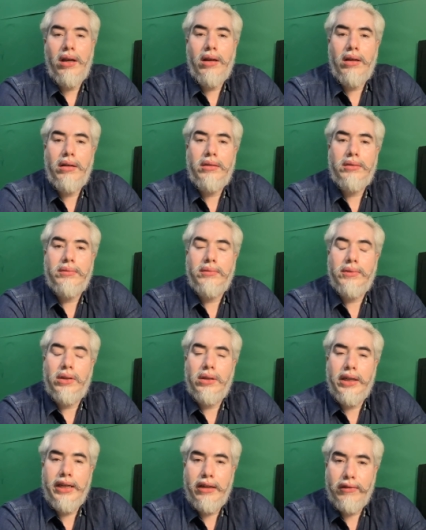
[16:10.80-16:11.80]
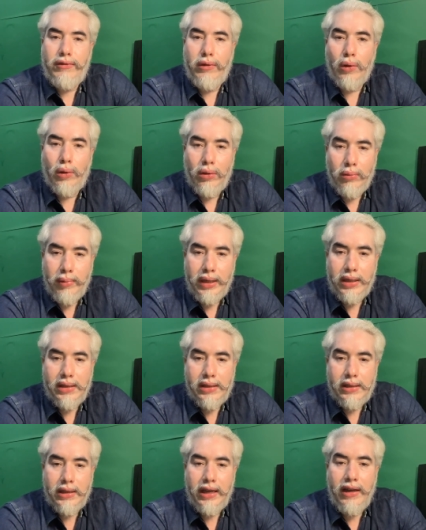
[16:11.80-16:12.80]
um, uh, in a flow
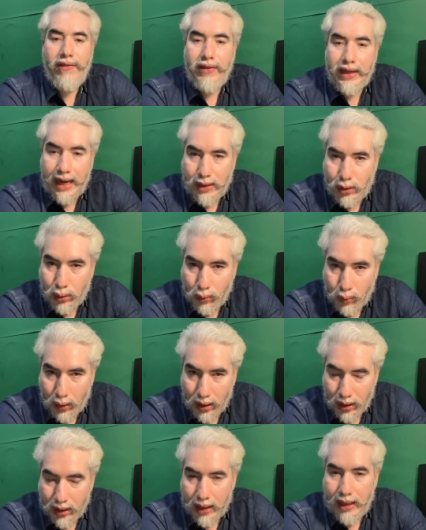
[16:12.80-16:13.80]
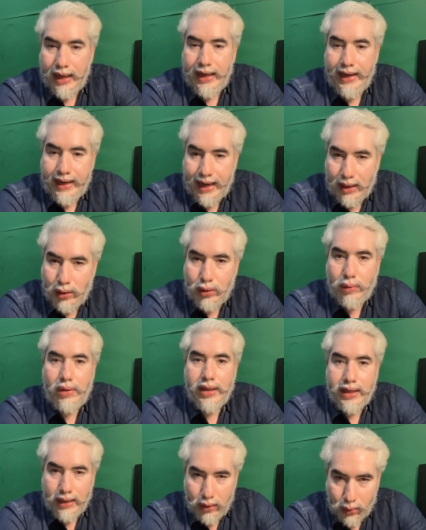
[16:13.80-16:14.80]
because if it has to work it has to
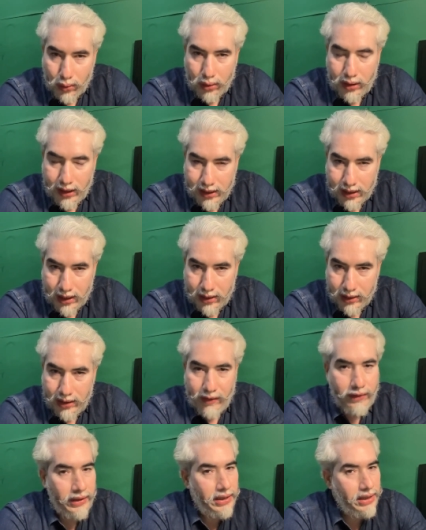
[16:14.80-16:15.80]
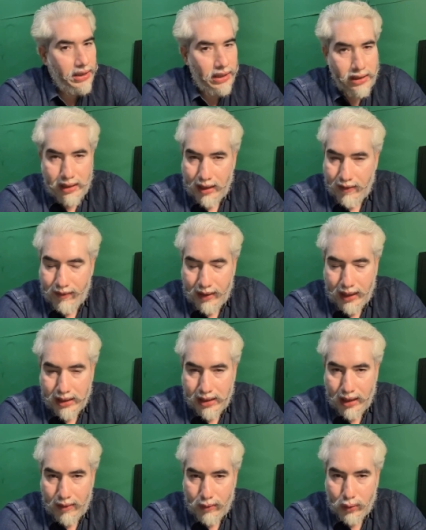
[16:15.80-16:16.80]
work in two or three sessions if it is doesn't if it
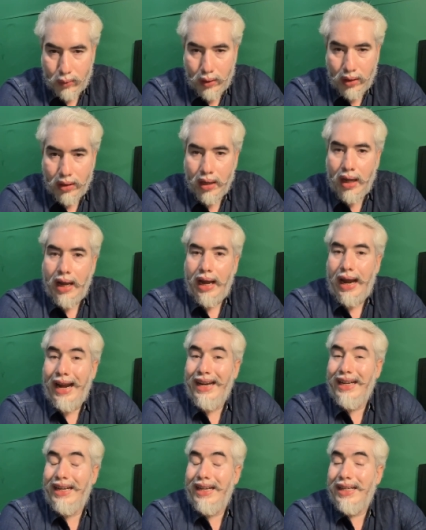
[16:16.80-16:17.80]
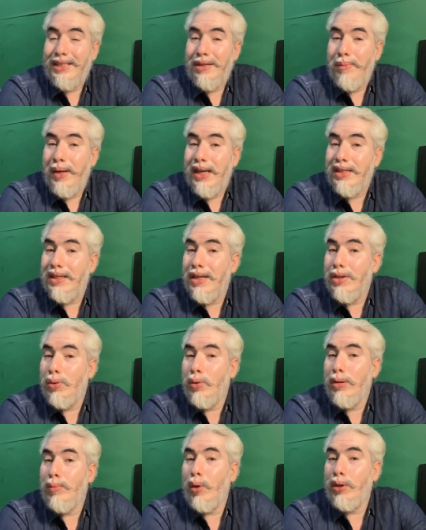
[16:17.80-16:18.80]
doesn't have to work i it doesn't make sense
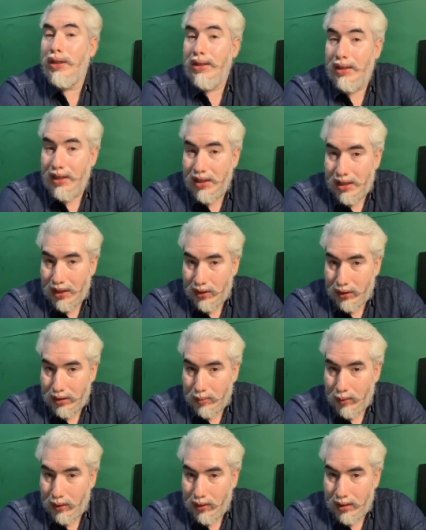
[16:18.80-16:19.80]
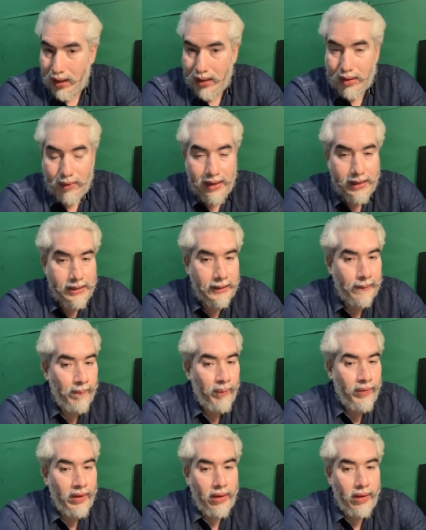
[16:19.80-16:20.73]
doing more than three sessions because otherwise